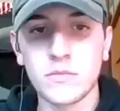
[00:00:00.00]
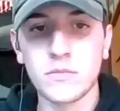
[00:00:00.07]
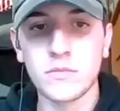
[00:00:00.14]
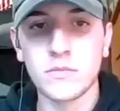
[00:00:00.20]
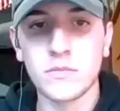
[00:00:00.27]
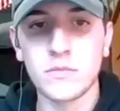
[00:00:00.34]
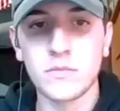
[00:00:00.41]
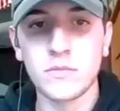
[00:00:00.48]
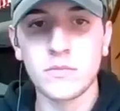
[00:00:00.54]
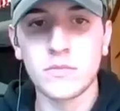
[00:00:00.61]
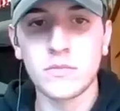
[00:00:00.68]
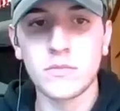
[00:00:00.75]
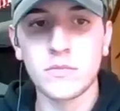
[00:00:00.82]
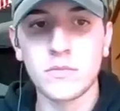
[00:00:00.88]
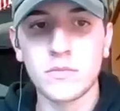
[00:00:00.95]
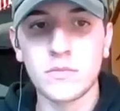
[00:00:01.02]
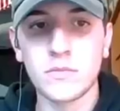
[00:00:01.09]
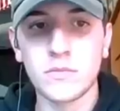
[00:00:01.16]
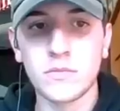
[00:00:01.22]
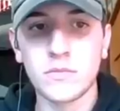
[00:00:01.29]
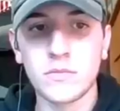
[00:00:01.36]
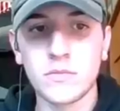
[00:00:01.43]

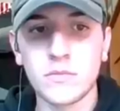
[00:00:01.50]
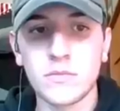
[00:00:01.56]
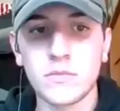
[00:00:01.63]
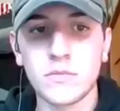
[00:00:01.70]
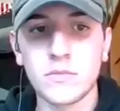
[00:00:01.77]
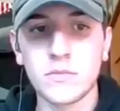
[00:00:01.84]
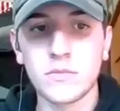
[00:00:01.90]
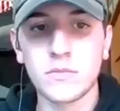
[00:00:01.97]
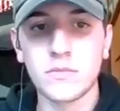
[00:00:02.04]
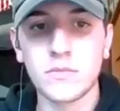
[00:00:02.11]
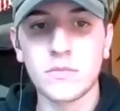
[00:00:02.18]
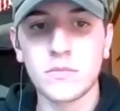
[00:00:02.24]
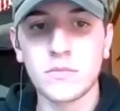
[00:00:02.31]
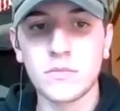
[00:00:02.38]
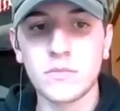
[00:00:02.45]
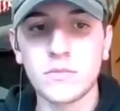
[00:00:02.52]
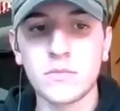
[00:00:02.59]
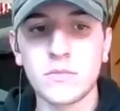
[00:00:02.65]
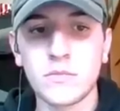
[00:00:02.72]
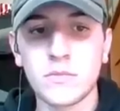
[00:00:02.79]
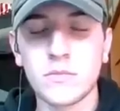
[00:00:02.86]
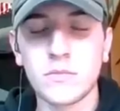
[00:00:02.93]

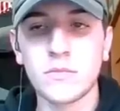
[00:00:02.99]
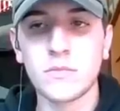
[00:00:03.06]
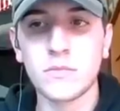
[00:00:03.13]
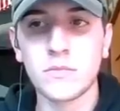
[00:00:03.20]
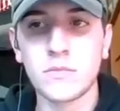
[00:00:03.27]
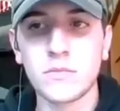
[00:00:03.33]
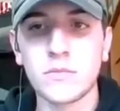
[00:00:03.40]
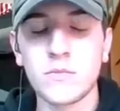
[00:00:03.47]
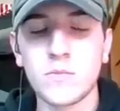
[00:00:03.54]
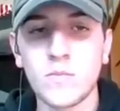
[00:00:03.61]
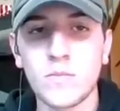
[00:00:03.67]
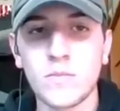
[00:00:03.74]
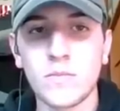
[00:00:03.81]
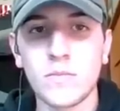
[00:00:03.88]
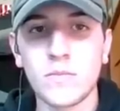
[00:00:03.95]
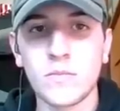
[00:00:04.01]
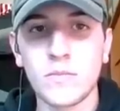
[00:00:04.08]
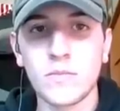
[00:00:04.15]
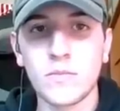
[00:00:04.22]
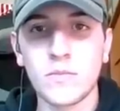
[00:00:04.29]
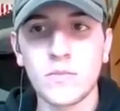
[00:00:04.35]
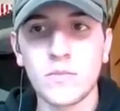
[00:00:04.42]

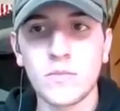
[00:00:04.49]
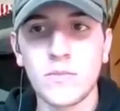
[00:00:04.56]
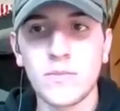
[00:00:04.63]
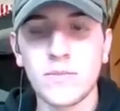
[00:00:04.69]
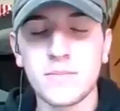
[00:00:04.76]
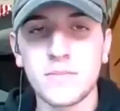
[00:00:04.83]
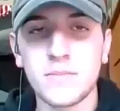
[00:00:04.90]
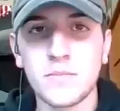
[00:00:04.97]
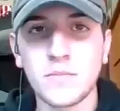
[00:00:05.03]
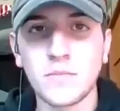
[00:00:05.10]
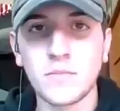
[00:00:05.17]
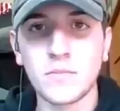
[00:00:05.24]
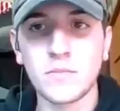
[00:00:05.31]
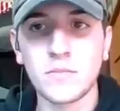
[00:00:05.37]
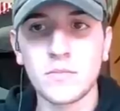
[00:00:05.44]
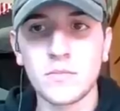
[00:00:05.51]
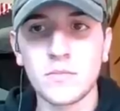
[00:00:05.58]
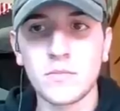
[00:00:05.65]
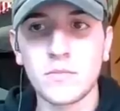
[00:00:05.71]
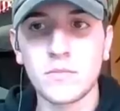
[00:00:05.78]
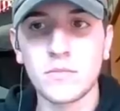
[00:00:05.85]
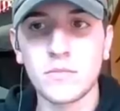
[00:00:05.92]

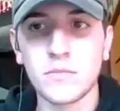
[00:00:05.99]
[no speech]